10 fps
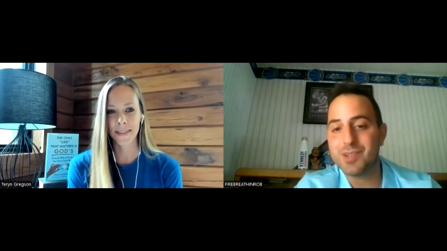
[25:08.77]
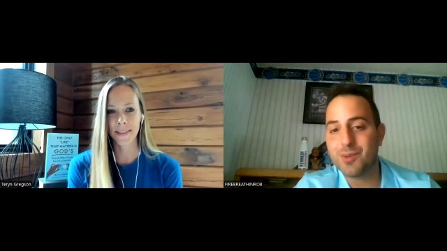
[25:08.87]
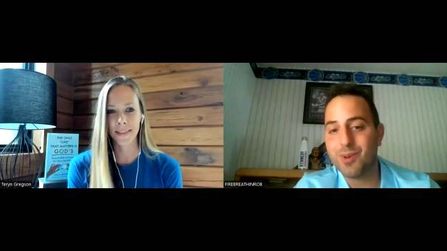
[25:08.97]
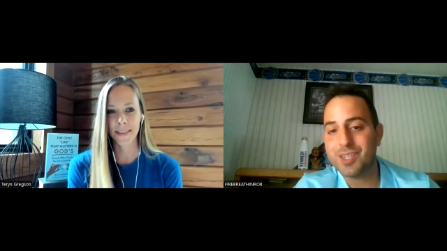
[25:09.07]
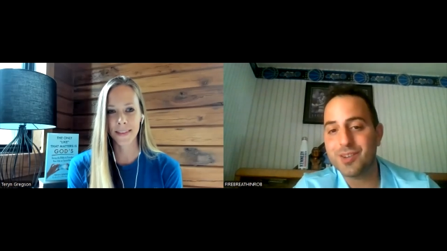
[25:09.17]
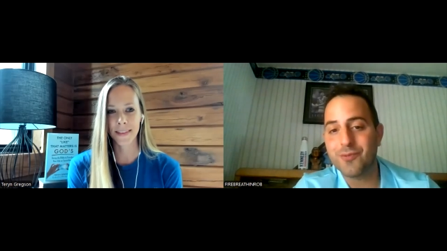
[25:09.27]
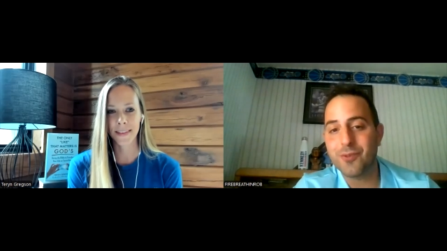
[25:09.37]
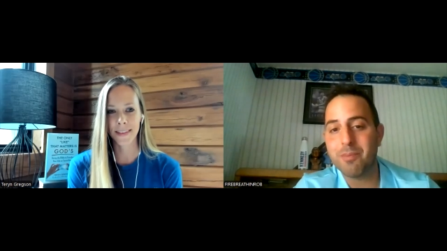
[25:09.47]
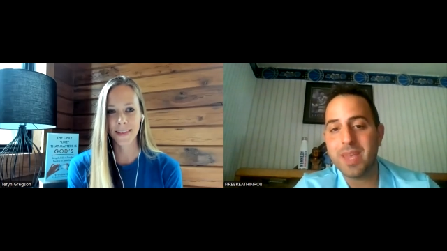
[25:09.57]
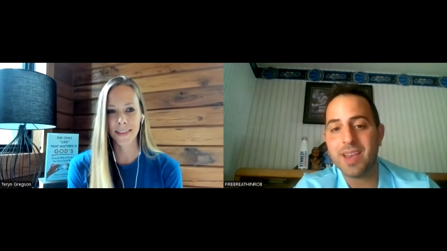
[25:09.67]
Speaker 1: but it's a question
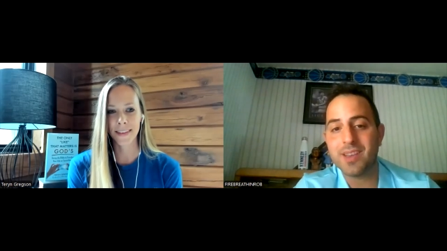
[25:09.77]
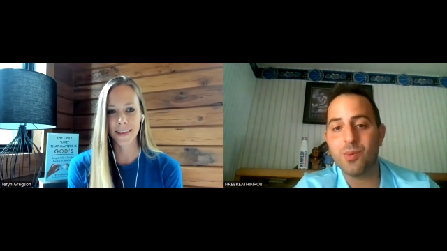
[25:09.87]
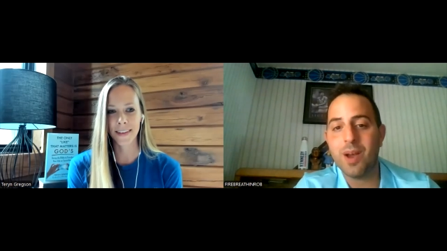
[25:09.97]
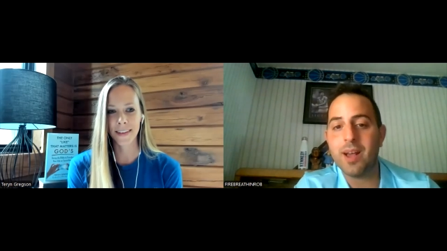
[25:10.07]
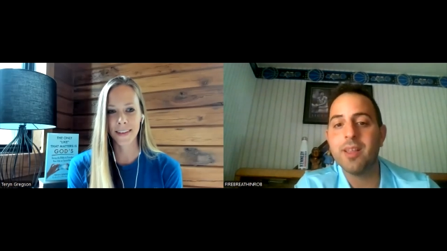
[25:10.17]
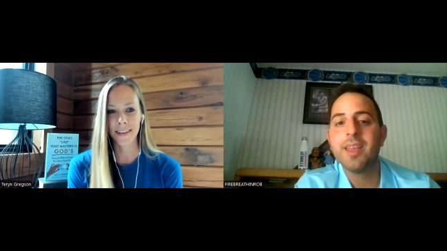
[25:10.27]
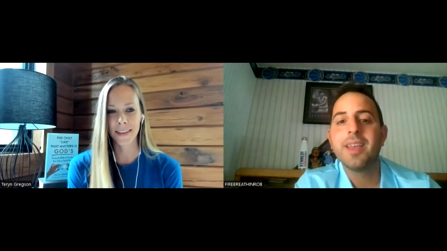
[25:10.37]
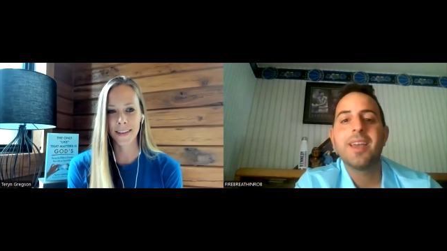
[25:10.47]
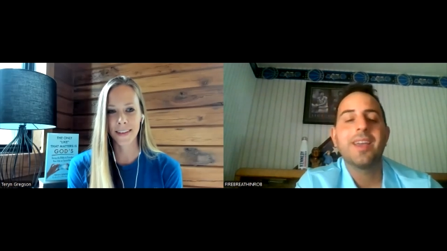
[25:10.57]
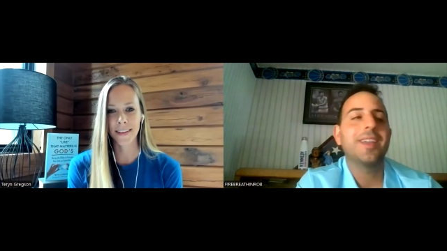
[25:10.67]
from me as well
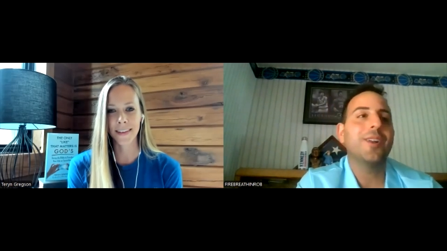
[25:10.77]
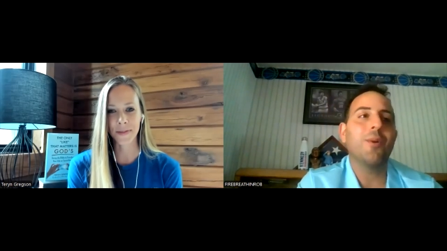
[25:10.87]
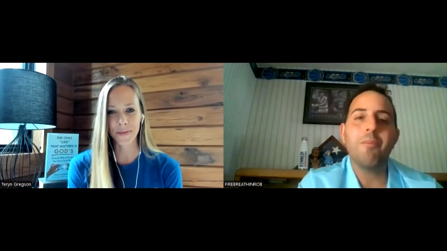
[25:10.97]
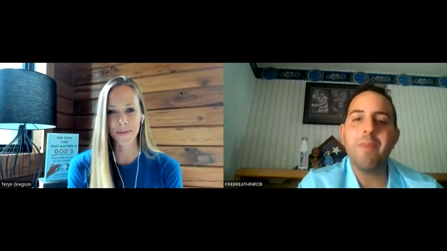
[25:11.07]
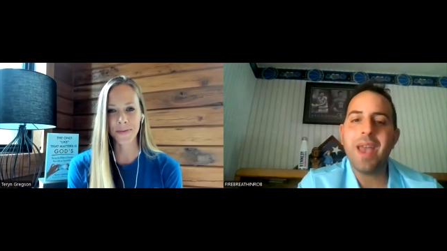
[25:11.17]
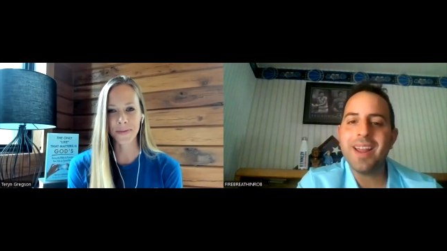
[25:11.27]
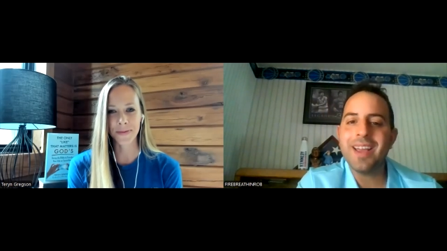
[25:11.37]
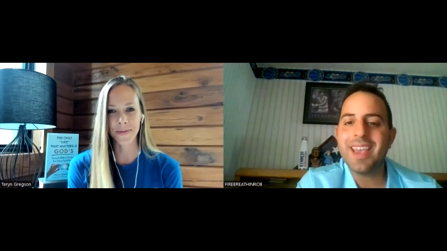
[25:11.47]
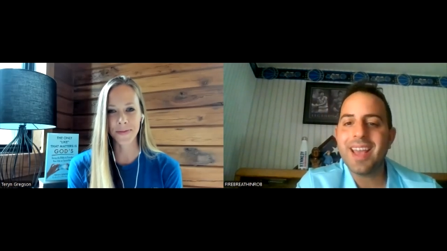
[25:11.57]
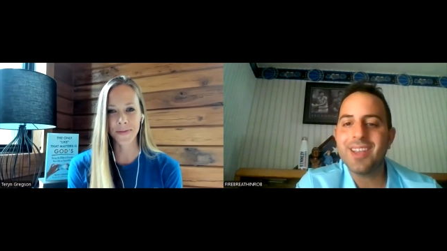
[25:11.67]
you know, men
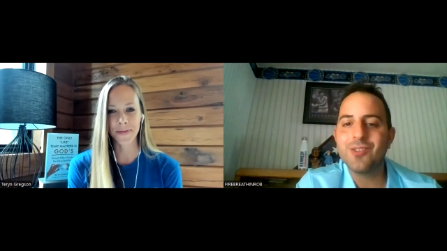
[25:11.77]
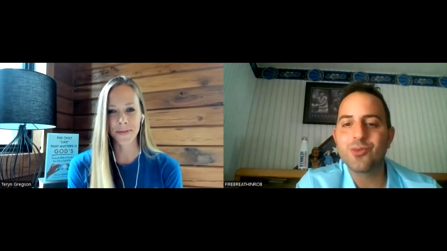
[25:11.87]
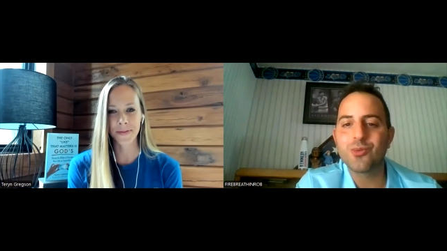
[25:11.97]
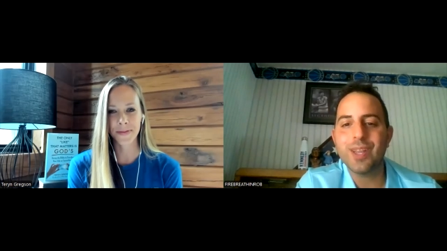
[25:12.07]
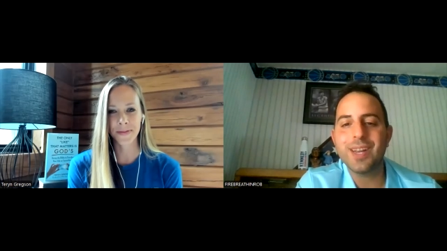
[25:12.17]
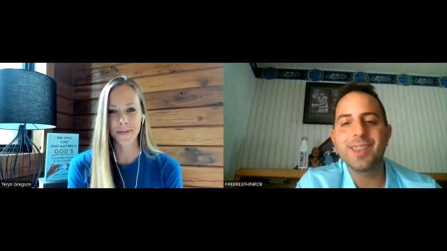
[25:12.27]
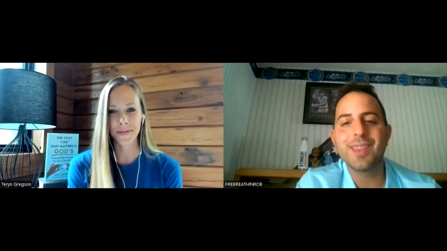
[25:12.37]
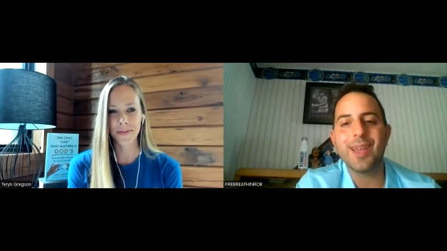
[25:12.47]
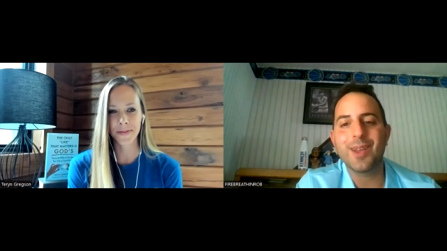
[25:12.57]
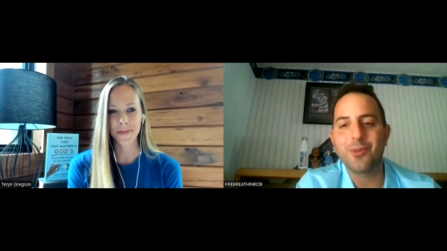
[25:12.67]
are getting treated
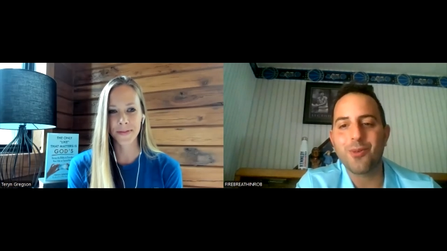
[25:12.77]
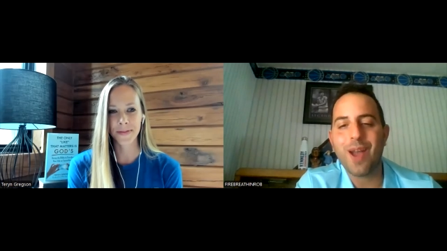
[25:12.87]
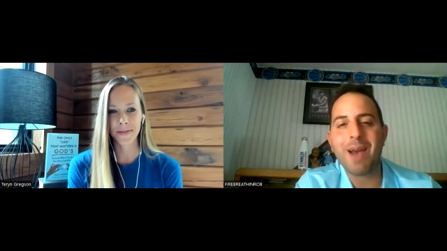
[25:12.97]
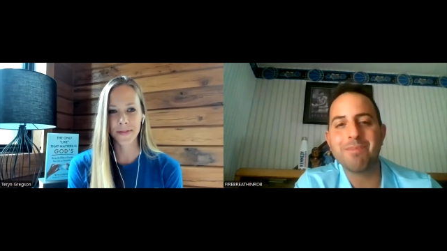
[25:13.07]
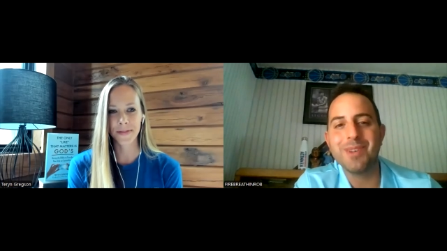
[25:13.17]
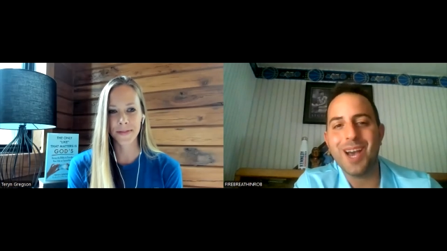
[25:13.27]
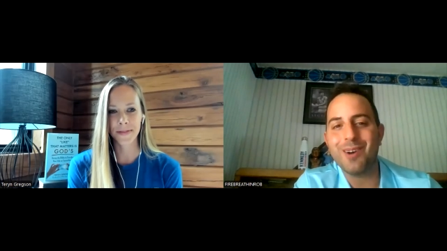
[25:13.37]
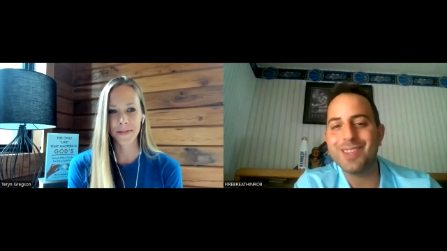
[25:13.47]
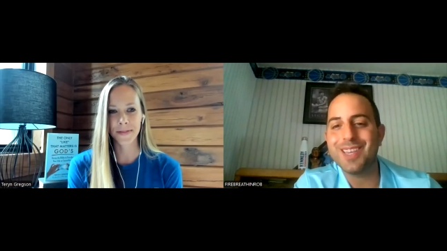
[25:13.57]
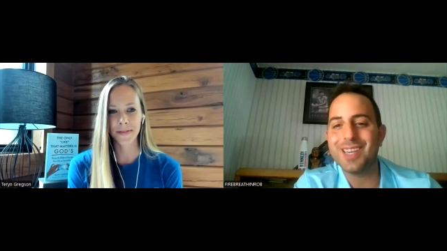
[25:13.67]
like crap
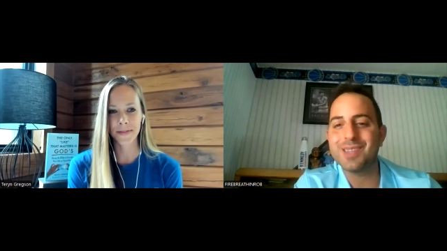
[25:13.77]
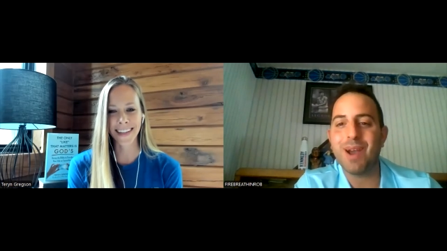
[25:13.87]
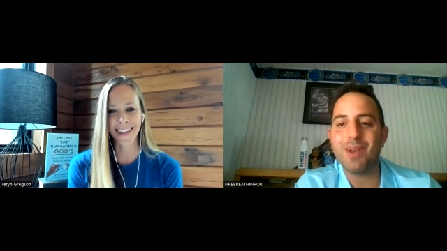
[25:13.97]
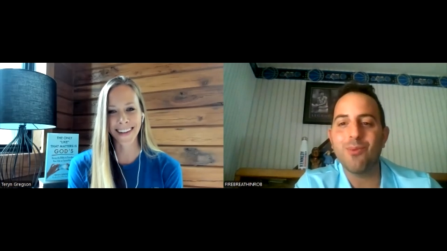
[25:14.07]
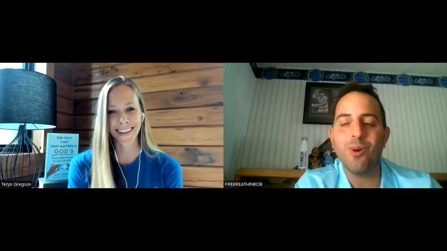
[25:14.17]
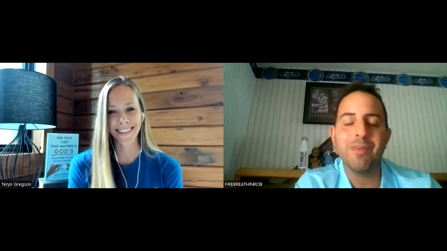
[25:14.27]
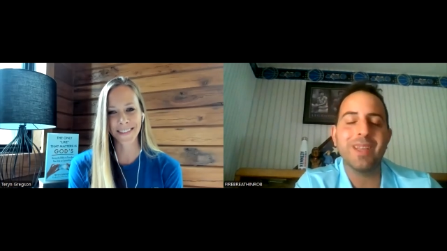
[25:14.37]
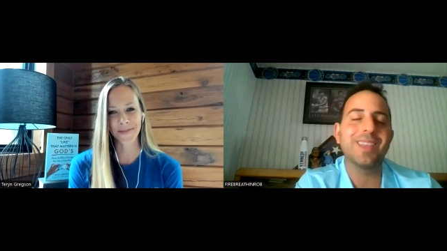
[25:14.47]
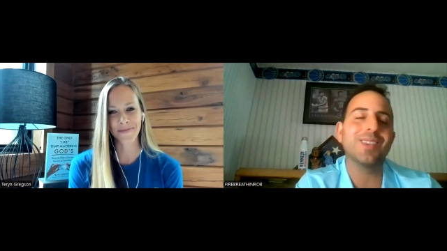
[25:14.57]
nowadays by women.